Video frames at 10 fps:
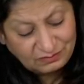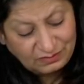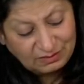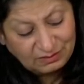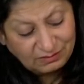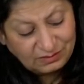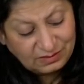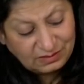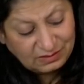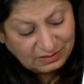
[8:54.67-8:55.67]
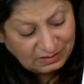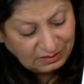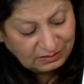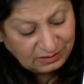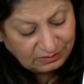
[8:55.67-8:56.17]
Like you know, just
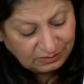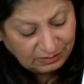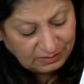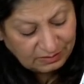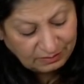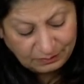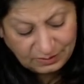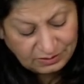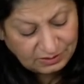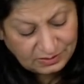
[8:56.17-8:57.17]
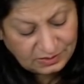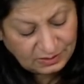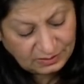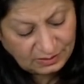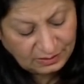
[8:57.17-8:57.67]
insult you really so much, and it's
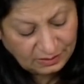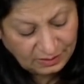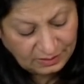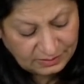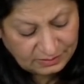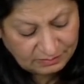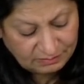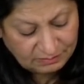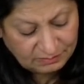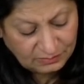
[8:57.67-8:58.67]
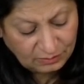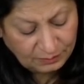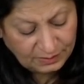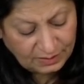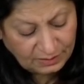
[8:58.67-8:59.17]
not really nice.
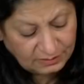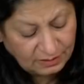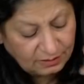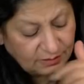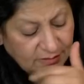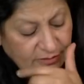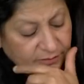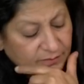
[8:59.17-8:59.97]
Nobody can take this.